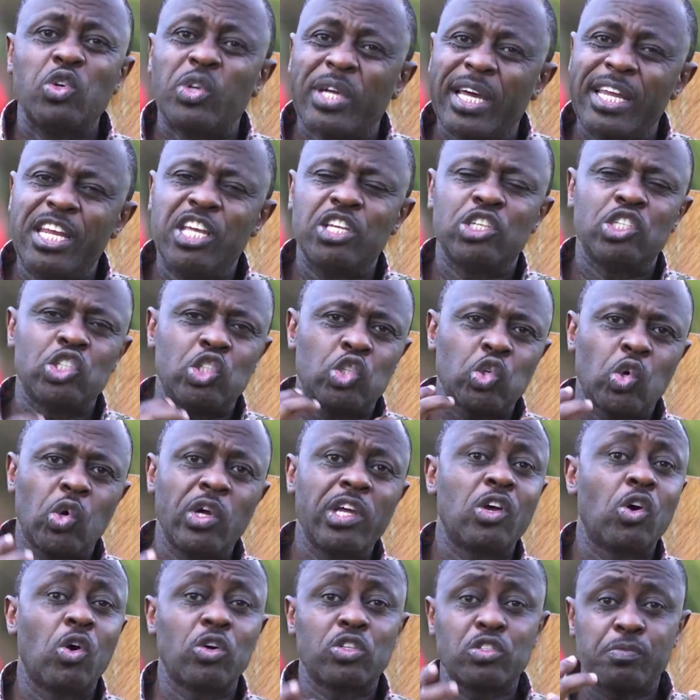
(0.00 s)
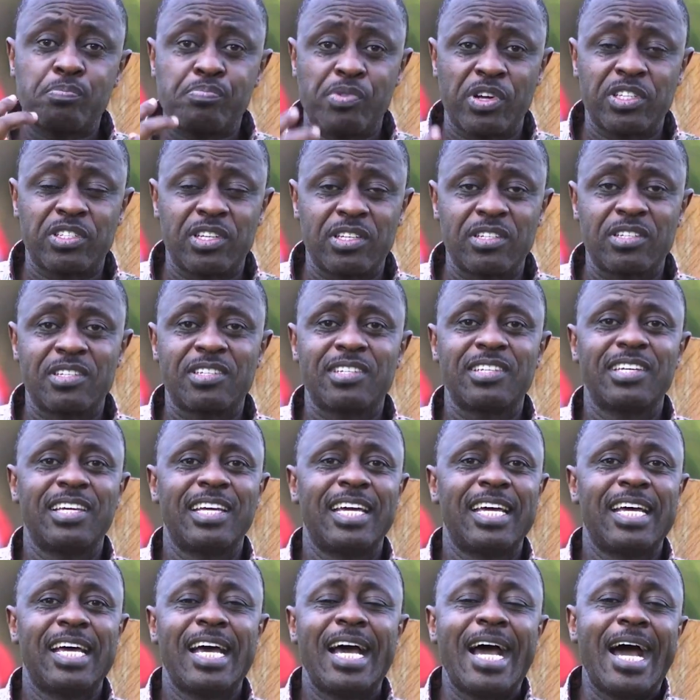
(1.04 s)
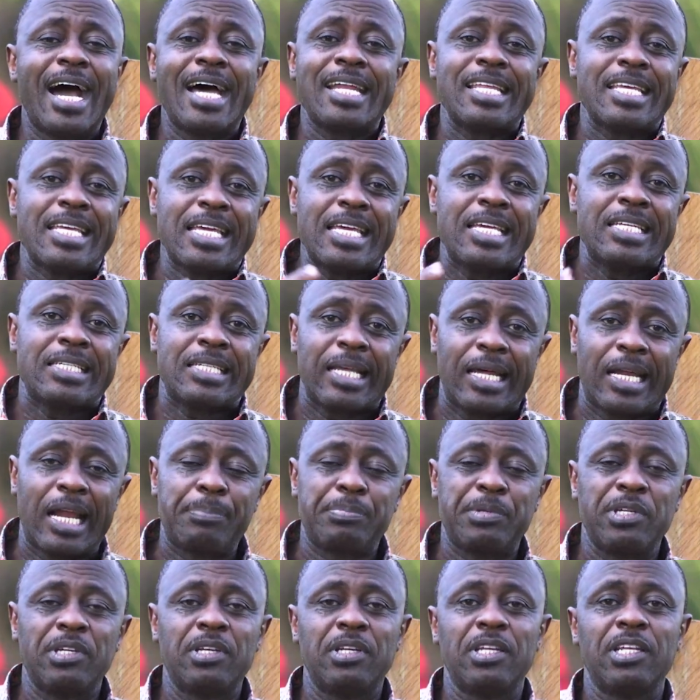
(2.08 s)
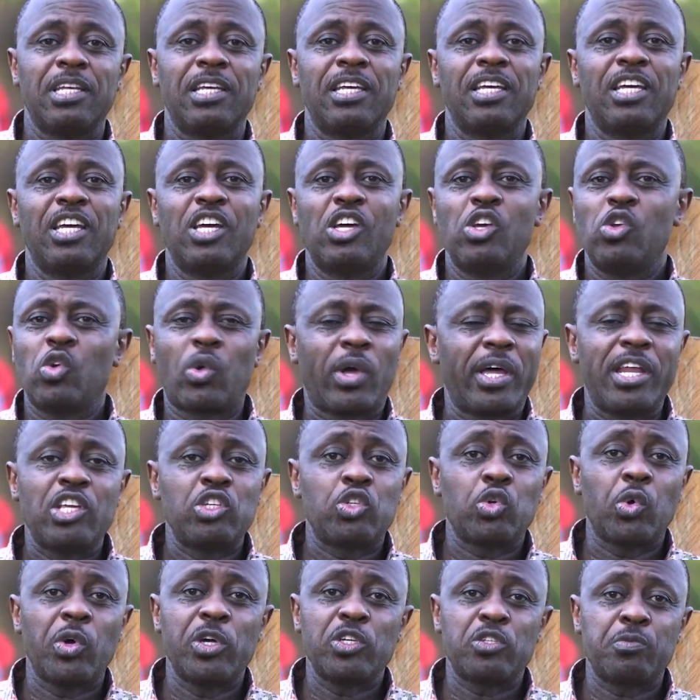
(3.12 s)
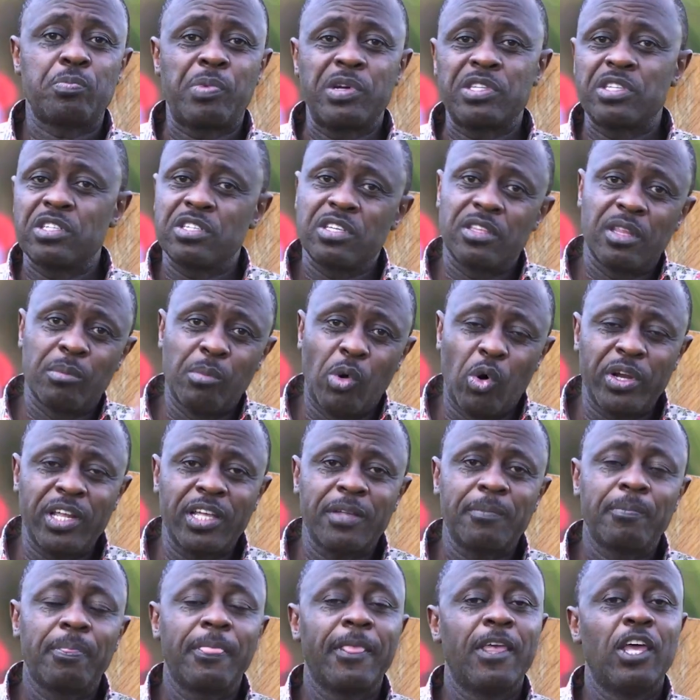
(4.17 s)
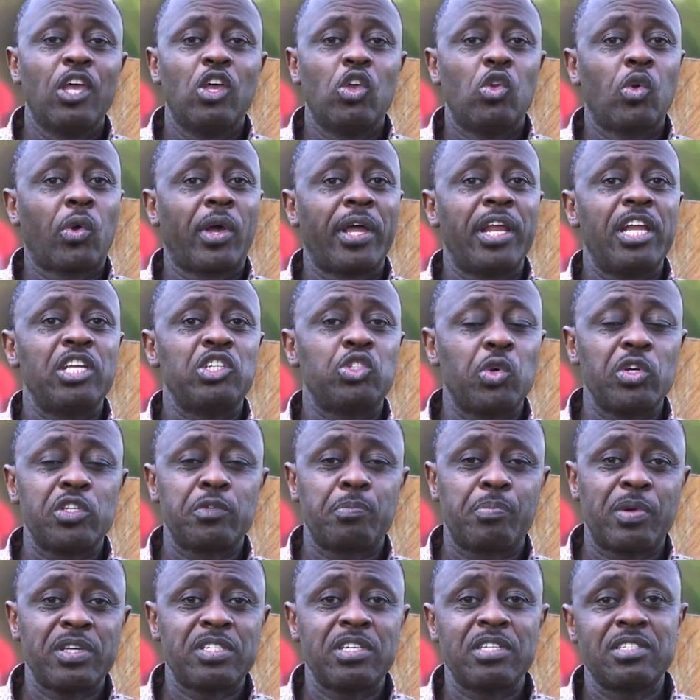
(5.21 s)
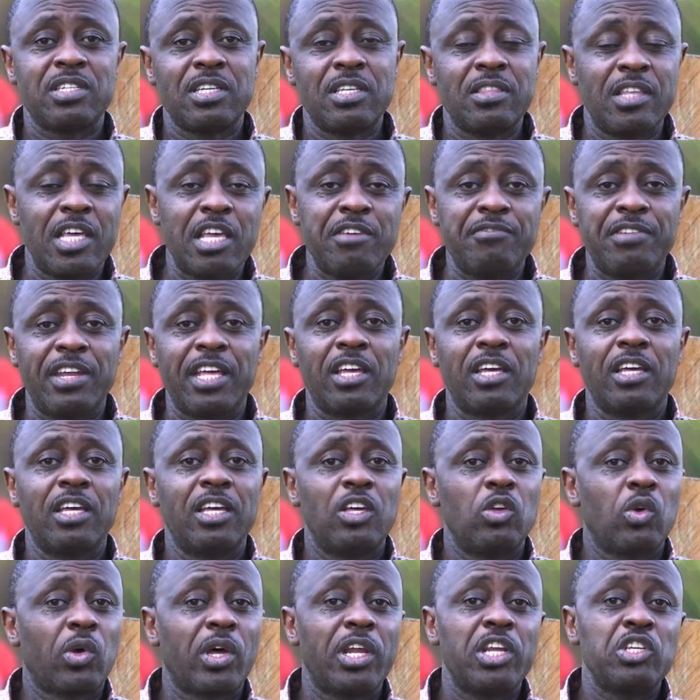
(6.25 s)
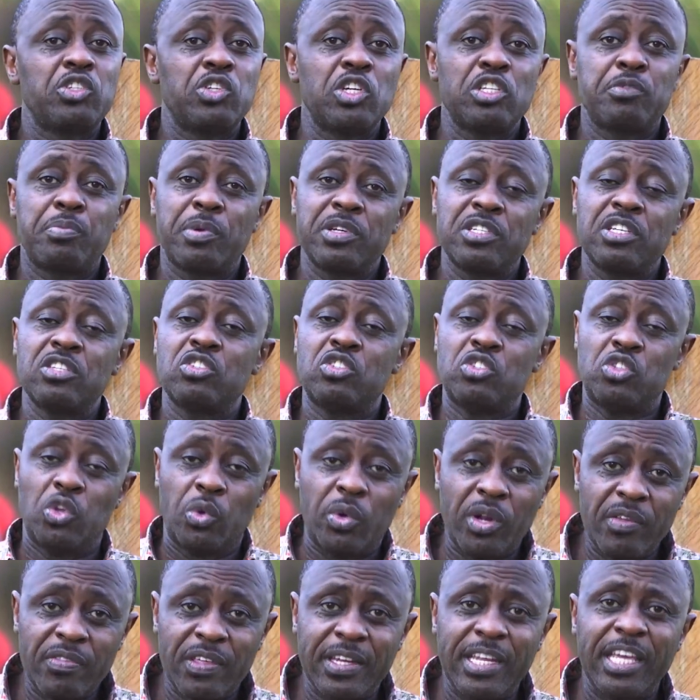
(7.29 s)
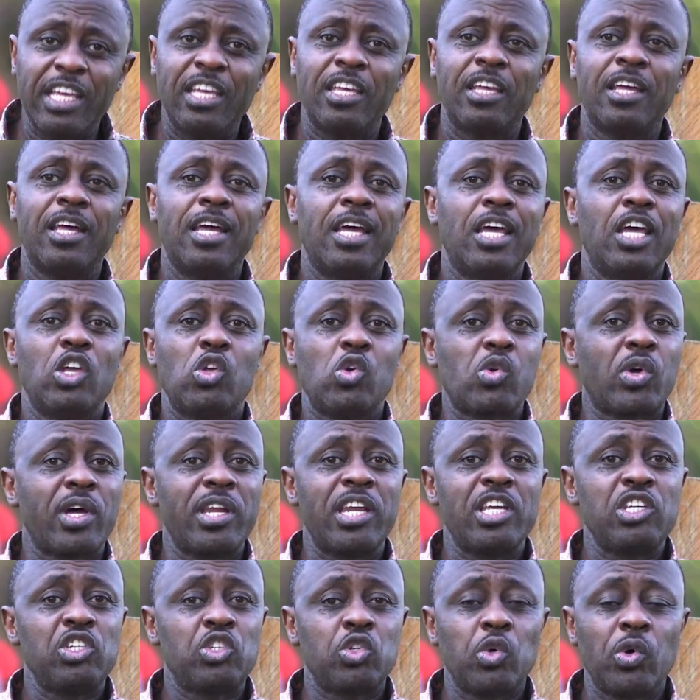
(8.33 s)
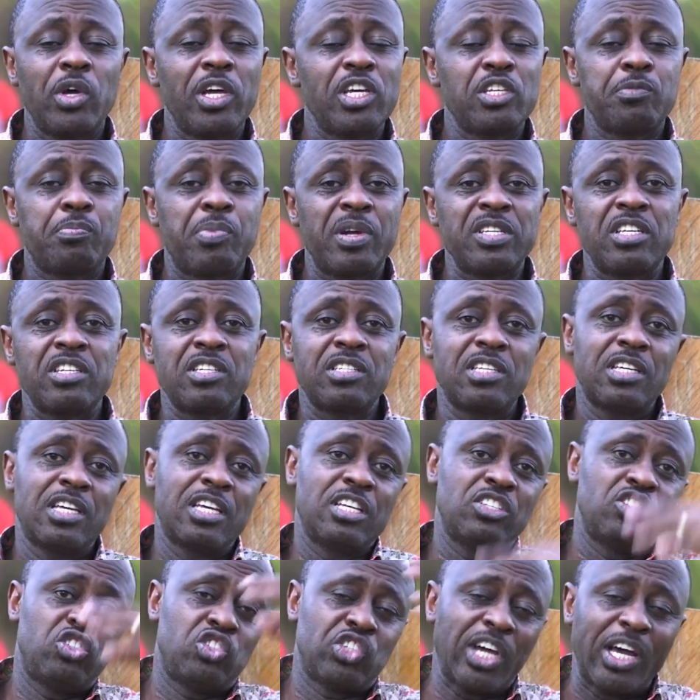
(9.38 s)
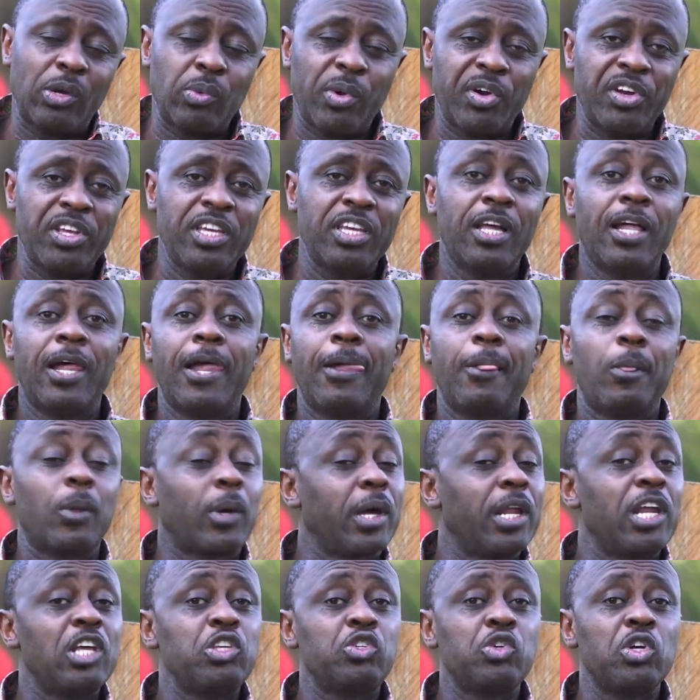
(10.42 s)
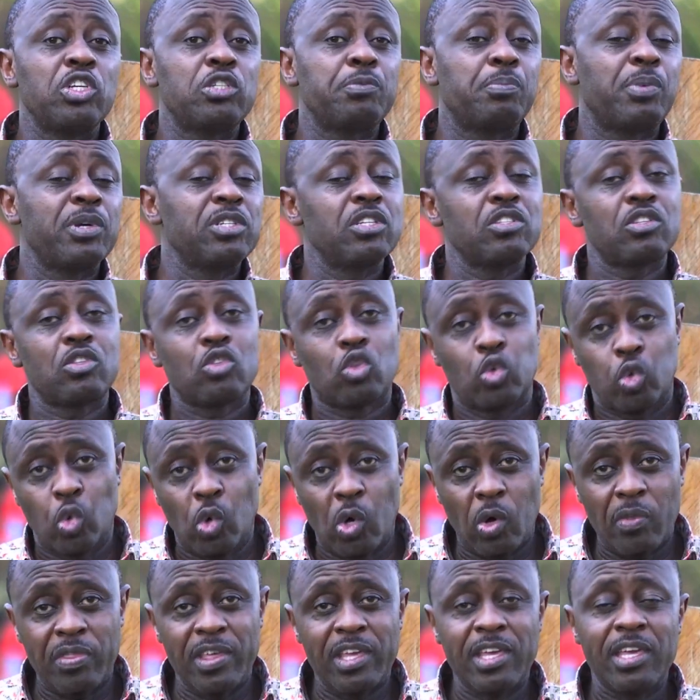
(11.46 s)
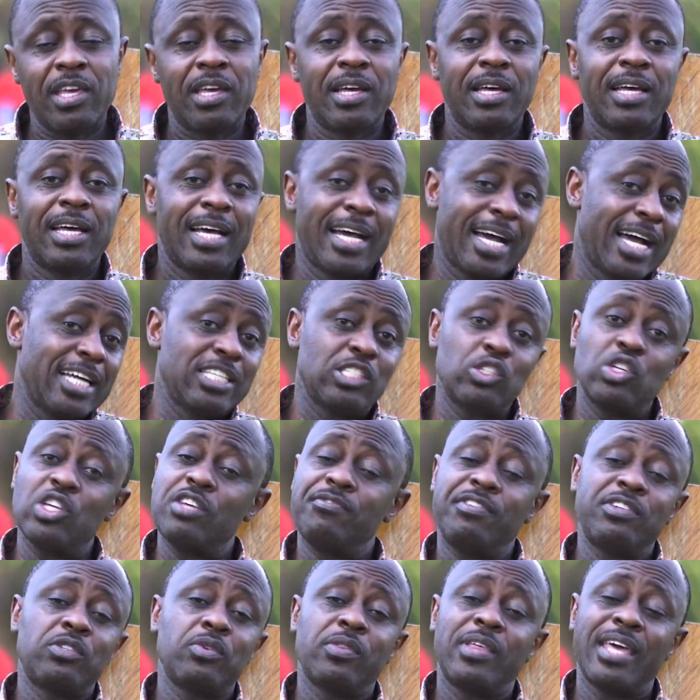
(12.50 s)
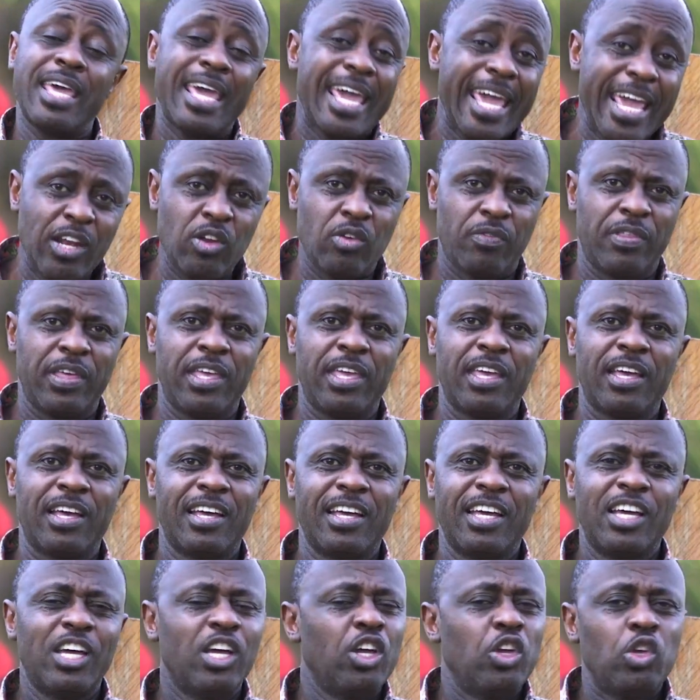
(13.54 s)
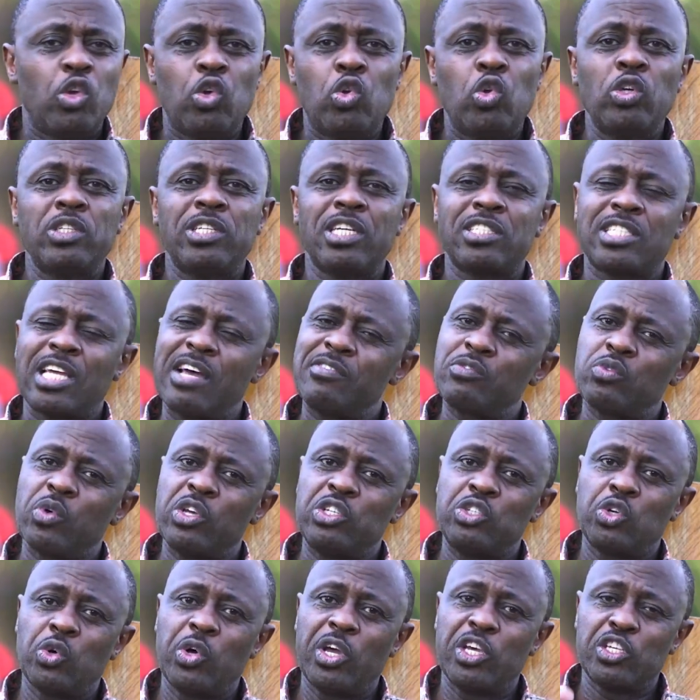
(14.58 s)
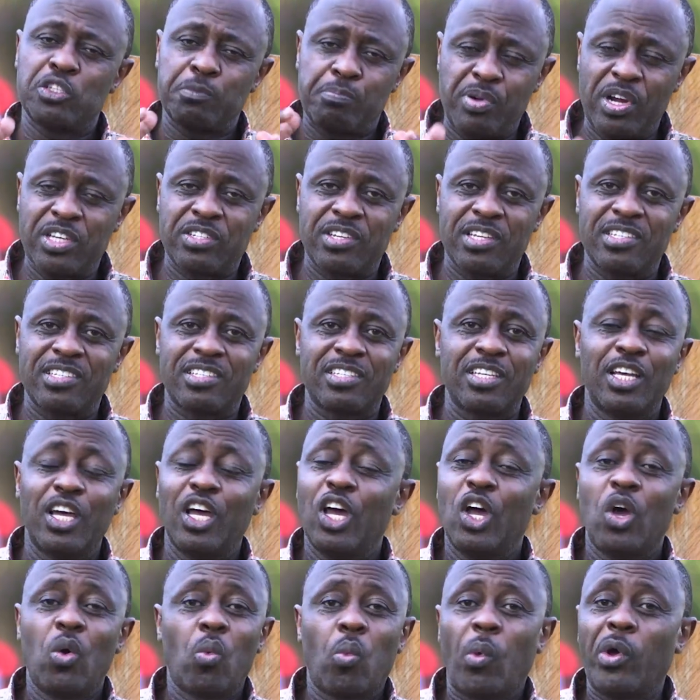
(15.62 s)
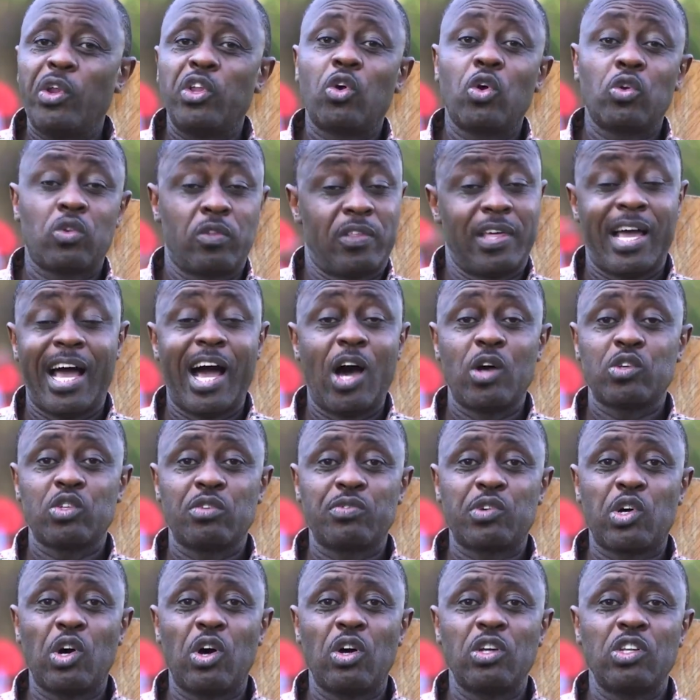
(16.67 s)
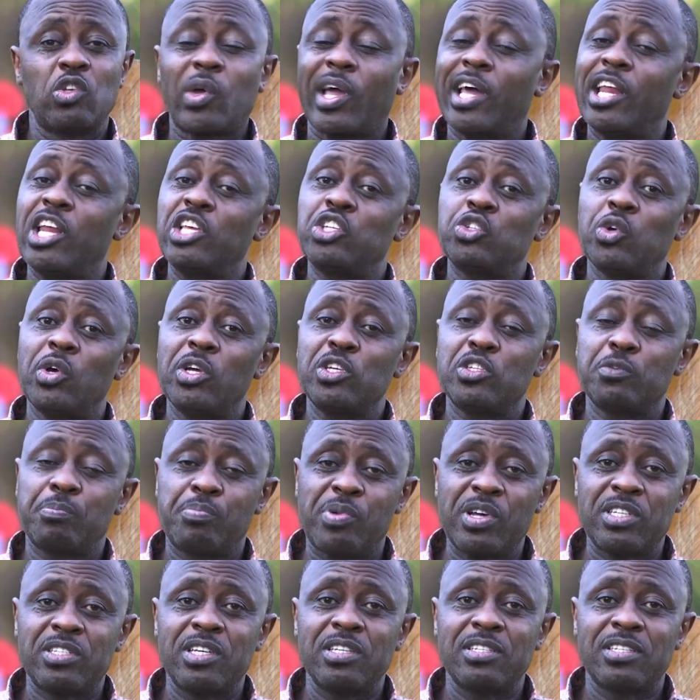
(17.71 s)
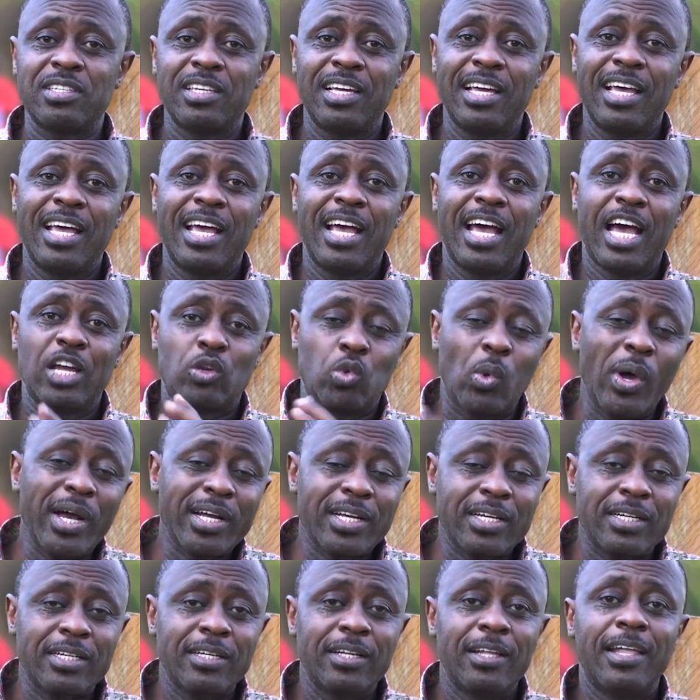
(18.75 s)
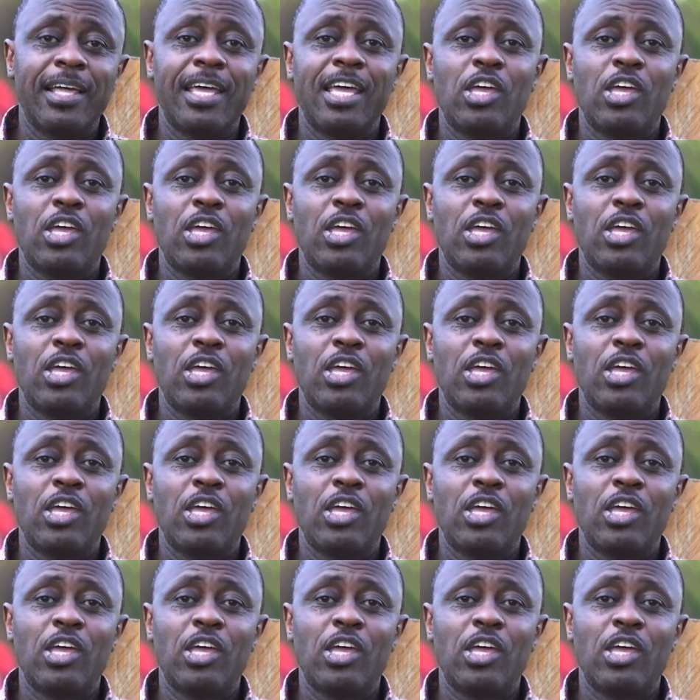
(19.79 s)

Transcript: You can enjoy God's presence uninterruptedly. You can enjoy His presence in the morning. You can enjoy His presence in the evening. You can enjoy His presence during the day. You can enjoy His presence in January. You can enjoy His presence throughout the year and even to the end of the year. You don't just have to enjoy His presence when you go to the house of God. You can enjoy His presence at work.